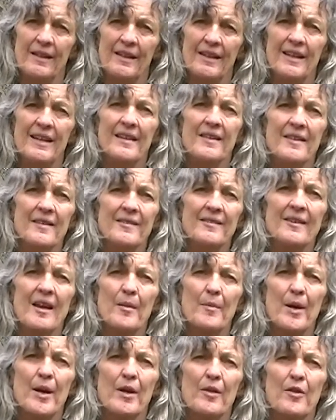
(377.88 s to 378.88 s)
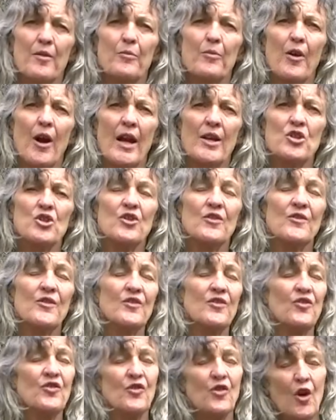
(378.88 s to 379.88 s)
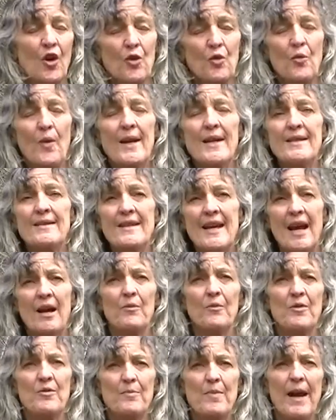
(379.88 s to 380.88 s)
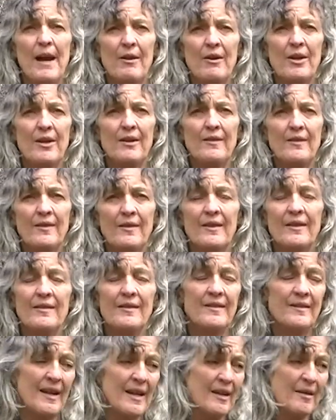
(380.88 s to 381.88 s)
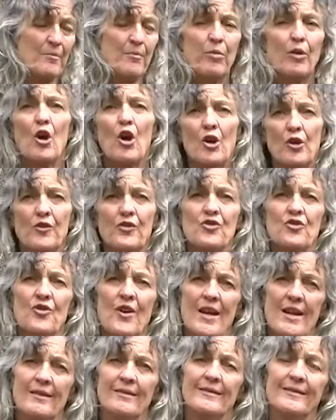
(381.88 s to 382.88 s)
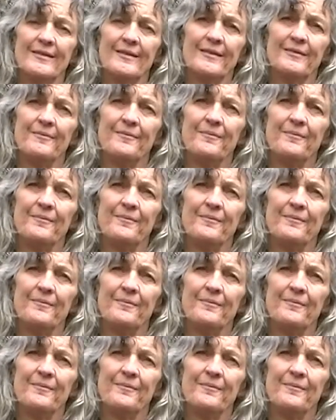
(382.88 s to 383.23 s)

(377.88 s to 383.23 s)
In the summer, the branches are so weighed down with berries that they can block the trails.